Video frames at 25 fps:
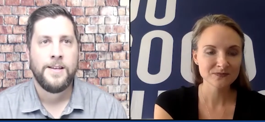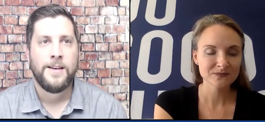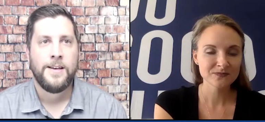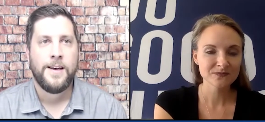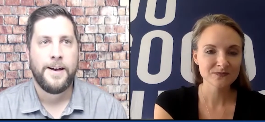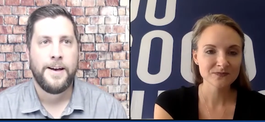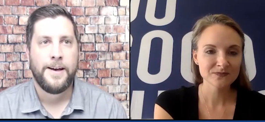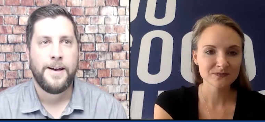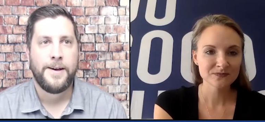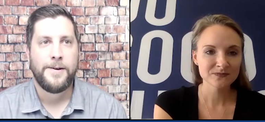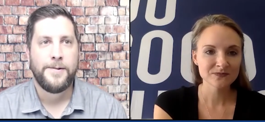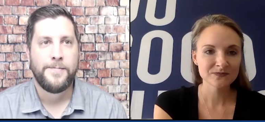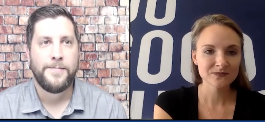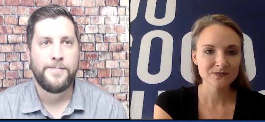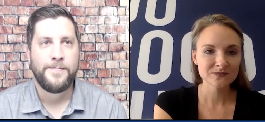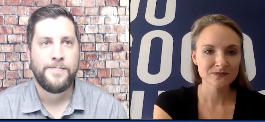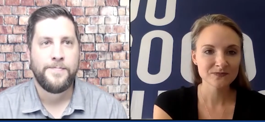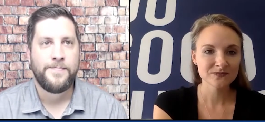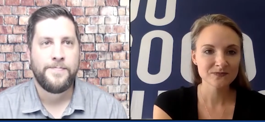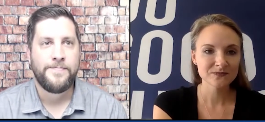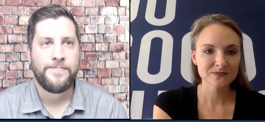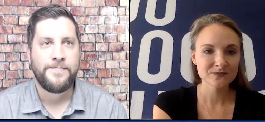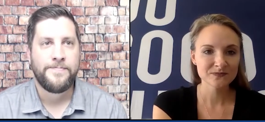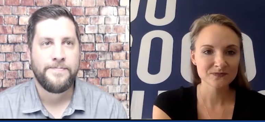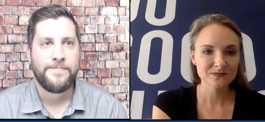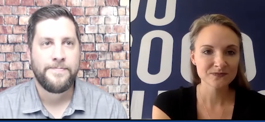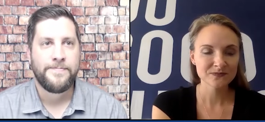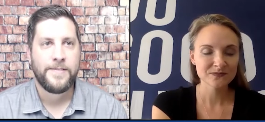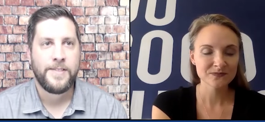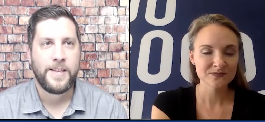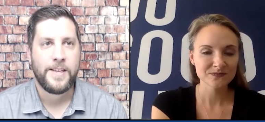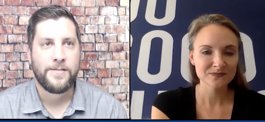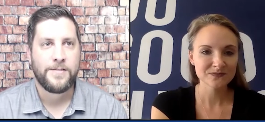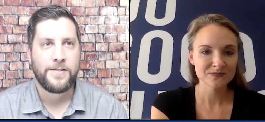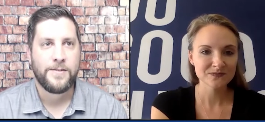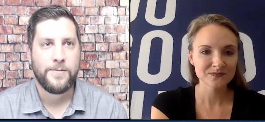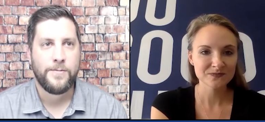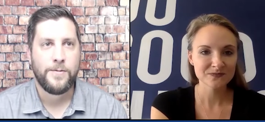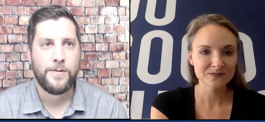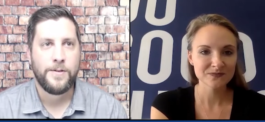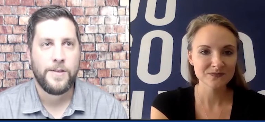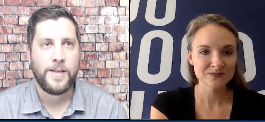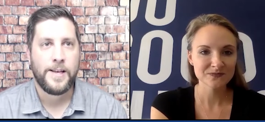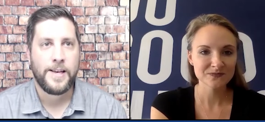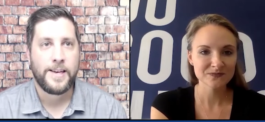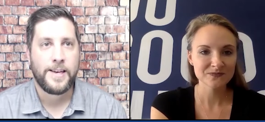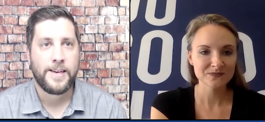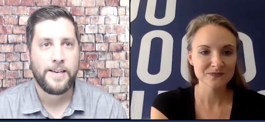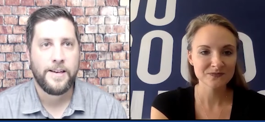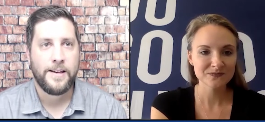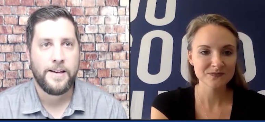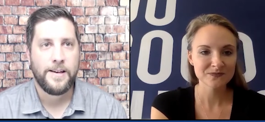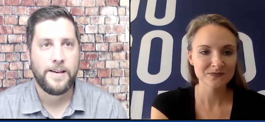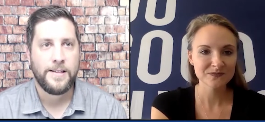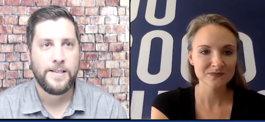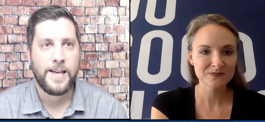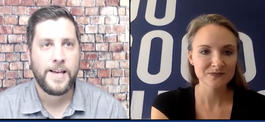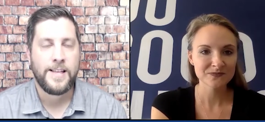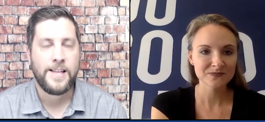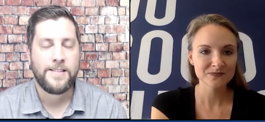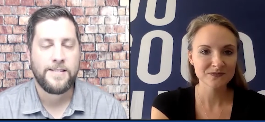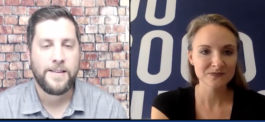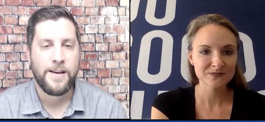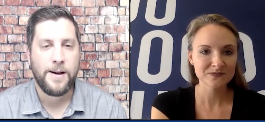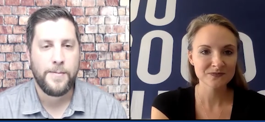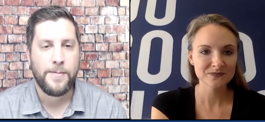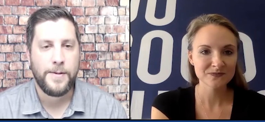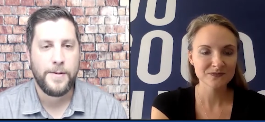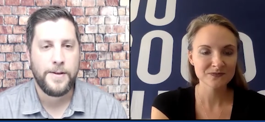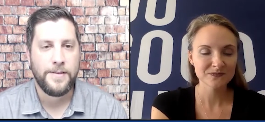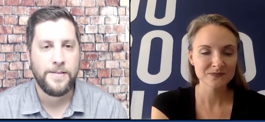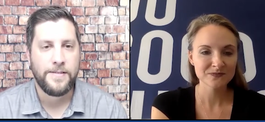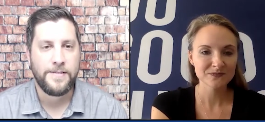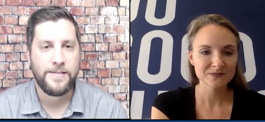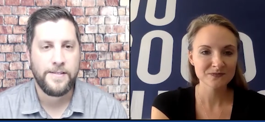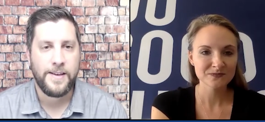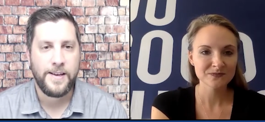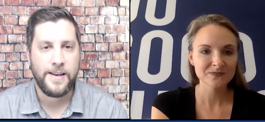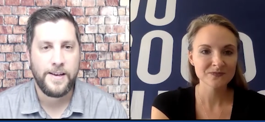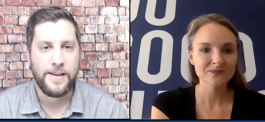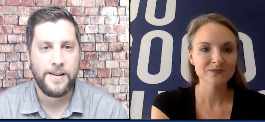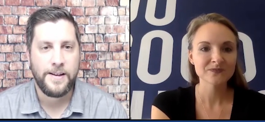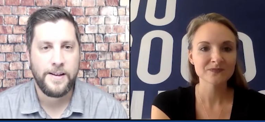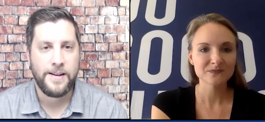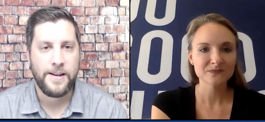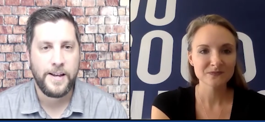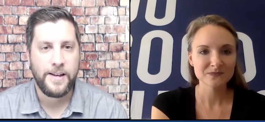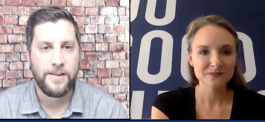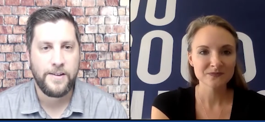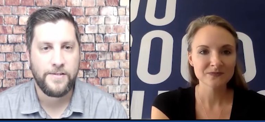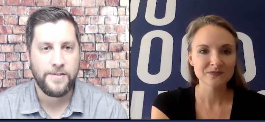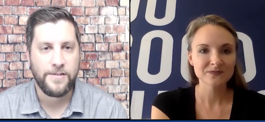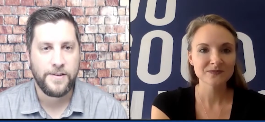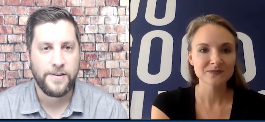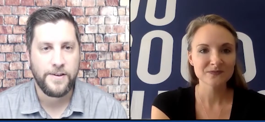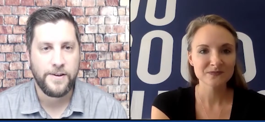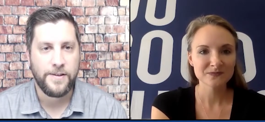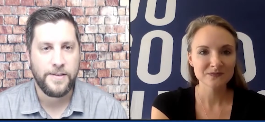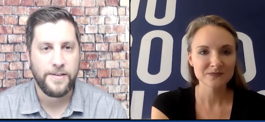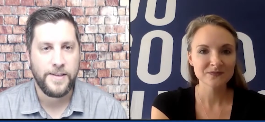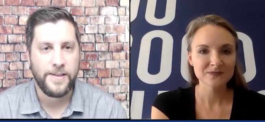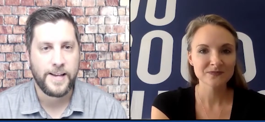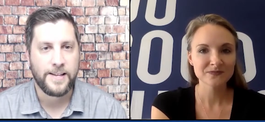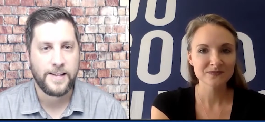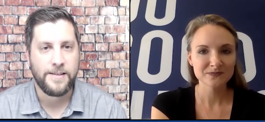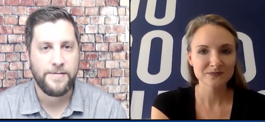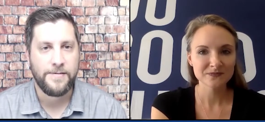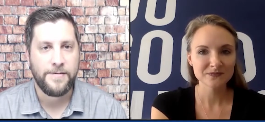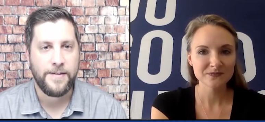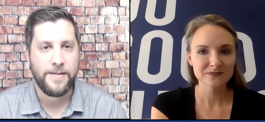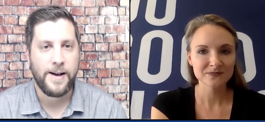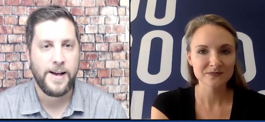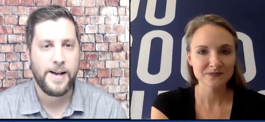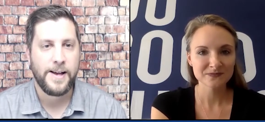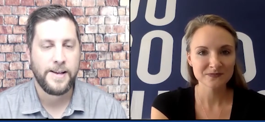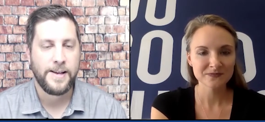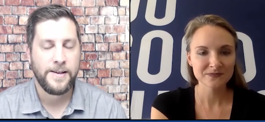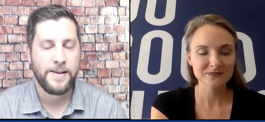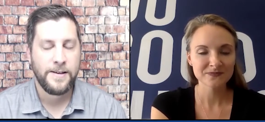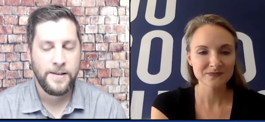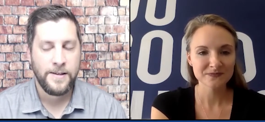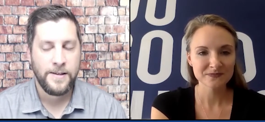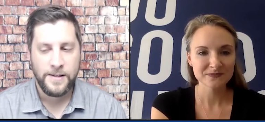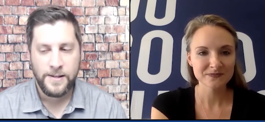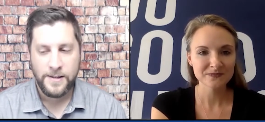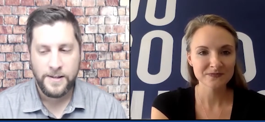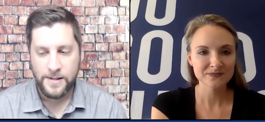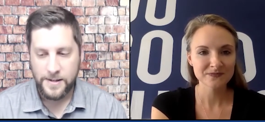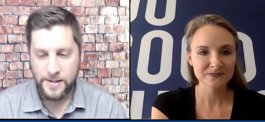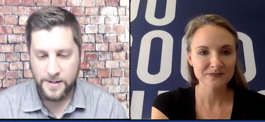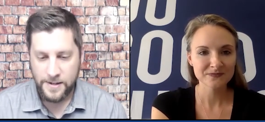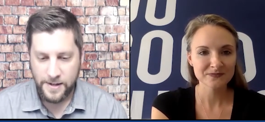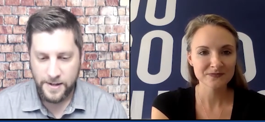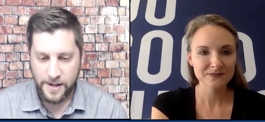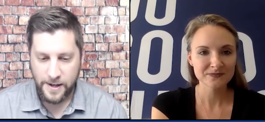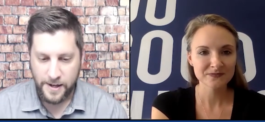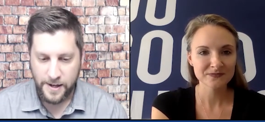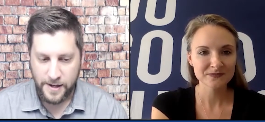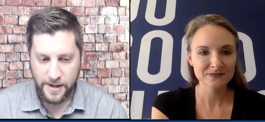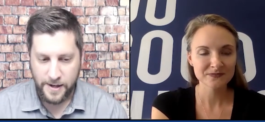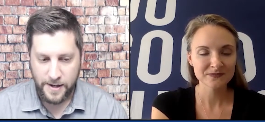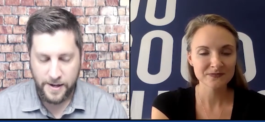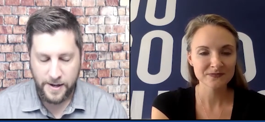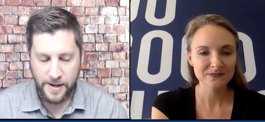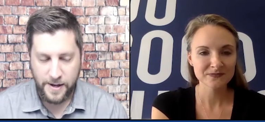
Speaker 1: think of someone like Lance Cummins at an agency called Nectify. I